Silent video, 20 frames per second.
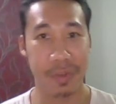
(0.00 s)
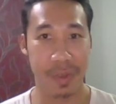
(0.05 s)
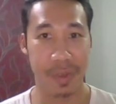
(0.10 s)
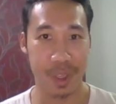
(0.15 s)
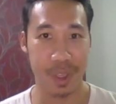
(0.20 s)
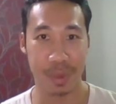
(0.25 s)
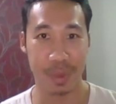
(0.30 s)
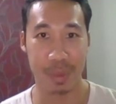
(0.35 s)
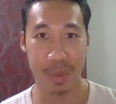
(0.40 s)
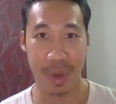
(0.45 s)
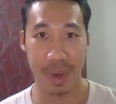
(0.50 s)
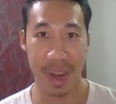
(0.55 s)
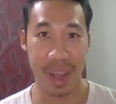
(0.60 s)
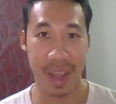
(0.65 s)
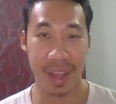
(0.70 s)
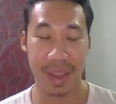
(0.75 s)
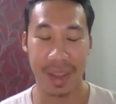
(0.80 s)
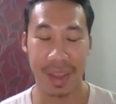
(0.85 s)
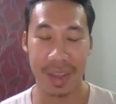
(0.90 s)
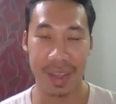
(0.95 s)
fashion
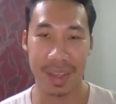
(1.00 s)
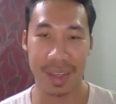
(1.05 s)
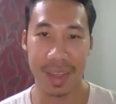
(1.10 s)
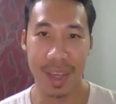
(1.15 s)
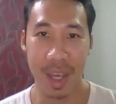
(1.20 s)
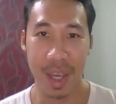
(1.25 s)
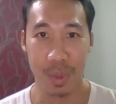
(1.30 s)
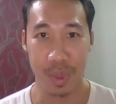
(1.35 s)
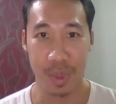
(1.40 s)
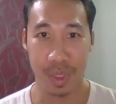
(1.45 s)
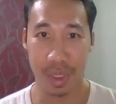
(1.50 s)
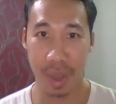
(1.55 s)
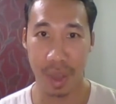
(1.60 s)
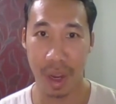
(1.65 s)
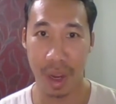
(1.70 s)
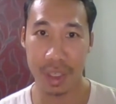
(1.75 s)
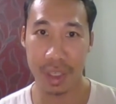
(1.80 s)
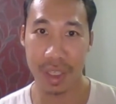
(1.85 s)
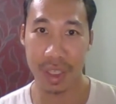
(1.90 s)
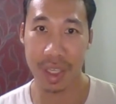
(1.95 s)
brand like
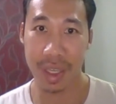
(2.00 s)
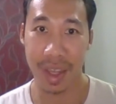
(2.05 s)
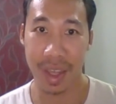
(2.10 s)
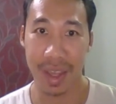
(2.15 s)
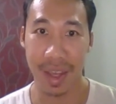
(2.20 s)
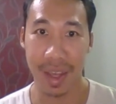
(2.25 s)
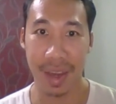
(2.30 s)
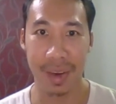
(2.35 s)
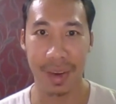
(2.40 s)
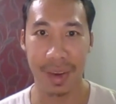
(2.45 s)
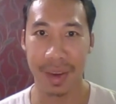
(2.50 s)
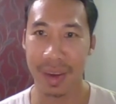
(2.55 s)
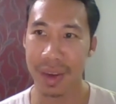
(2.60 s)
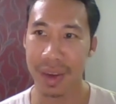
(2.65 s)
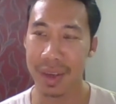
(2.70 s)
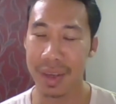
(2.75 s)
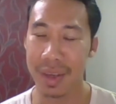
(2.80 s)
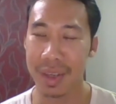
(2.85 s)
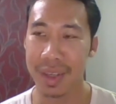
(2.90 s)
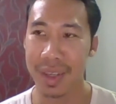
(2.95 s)
Versace
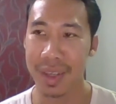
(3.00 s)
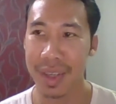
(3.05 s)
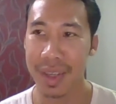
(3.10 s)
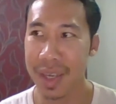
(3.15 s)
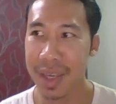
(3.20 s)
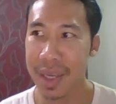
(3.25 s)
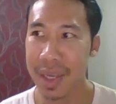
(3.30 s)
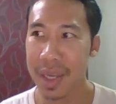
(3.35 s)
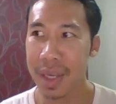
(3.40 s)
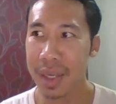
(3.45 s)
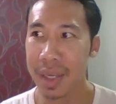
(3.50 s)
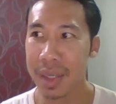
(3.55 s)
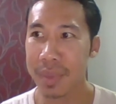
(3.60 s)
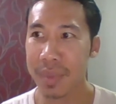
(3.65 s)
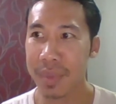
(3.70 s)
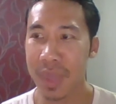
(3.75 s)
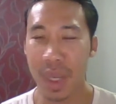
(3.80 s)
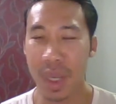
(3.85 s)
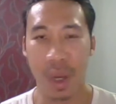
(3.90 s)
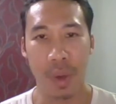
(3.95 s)
or
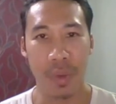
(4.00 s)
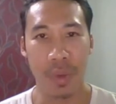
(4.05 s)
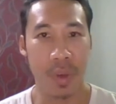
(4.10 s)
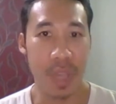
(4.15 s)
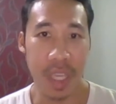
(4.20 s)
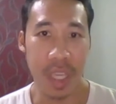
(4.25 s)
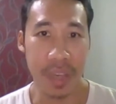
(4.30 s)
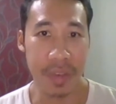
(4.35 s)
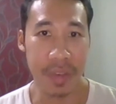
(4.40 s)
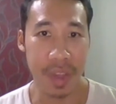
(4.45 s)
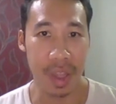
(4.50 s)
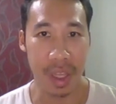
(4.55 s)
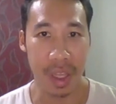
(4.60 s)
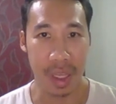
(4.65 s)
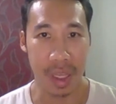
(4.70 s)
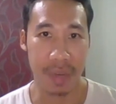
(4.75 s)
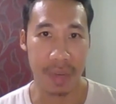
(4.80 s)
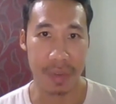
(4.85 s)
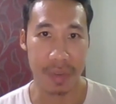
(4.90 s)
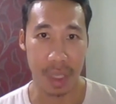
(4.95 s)
even like
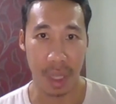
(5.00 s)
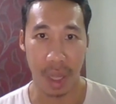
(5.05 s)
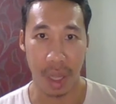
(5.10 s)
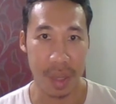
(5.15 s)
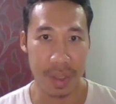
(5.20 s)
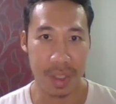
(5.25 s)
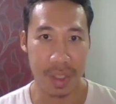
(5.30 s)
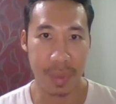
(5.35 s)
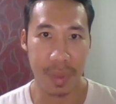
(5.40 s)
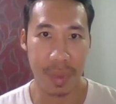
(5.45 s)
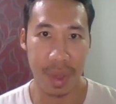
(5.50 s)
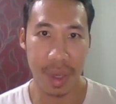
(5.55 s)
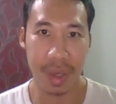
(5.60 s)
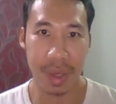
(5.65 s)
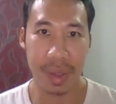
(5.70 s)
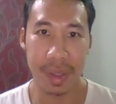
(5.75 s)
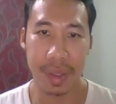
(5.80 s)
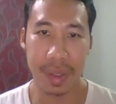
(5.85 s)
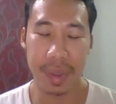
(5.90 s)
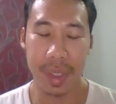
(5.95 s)
Calvin Klein
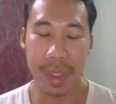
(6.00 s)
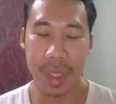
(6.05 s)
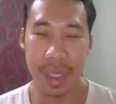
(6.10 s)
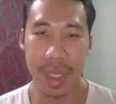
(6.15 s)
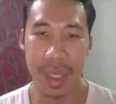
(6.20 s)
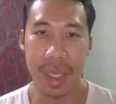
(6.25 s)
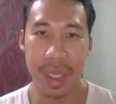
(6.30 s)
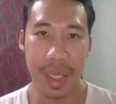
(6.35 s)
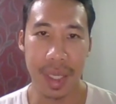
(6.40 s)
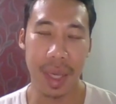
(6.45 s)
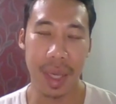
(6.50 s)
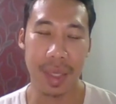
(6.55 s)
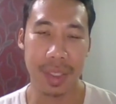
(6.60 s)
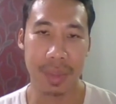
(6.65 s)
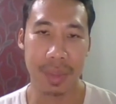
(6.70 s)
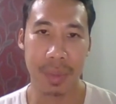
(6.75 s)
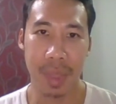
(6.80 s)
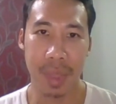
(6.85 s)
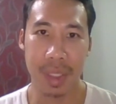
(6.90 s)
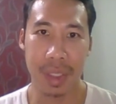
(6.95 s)
something. Yeah,
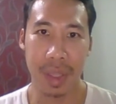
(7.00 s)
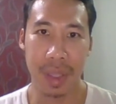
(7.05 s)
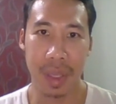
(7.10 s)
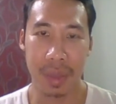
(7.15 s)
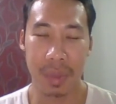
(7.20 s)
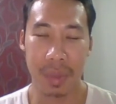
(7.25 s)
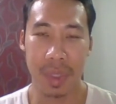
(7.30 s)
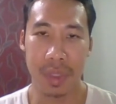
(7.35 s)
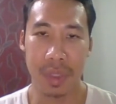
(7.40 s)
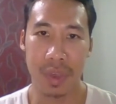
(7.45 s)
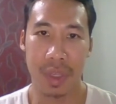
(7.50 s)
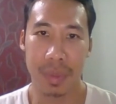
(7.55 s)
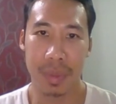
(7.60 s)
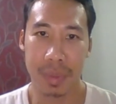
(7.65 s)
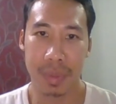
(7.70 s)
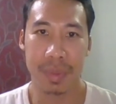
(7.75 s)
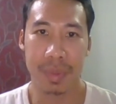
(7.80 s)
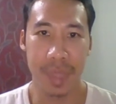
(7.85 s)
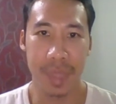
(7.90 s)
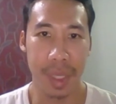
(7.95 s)
it's like my
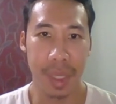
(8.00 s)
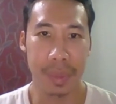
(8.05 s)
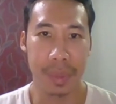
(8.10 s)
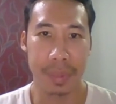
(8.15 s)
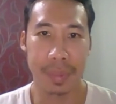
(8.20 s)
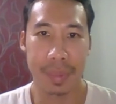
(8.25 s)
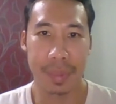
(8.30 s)
dream. Yeah.